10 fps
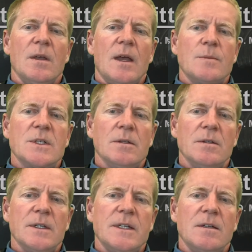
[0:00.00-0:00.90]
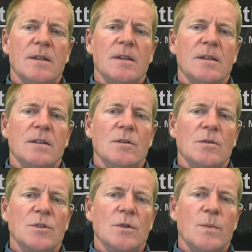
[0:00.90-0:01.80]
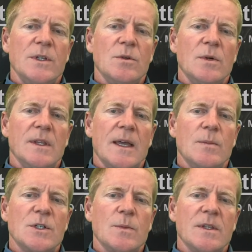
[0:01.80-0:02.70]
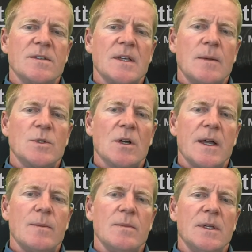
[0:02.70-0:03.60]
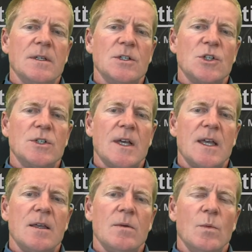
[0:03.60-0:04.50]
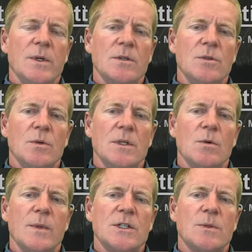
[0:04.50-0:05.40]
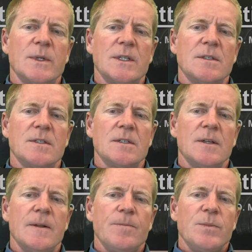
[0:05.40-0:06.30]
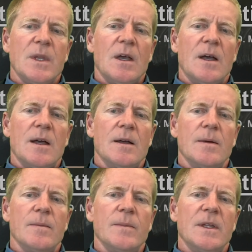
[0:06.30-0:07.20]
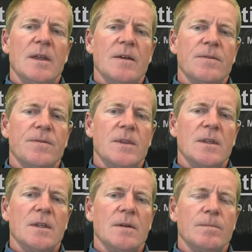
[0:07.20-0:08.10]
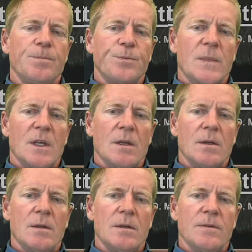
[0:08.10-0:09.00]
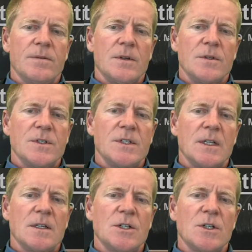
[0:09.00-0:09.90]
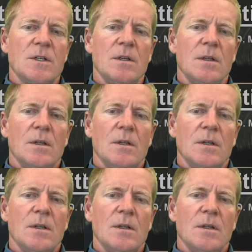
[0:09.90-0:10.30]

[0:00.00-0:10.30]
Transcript: Absolutely, that you should be doing that measurement at the same time each day when you're doing your measurements. Um, if the uh, if there is a technician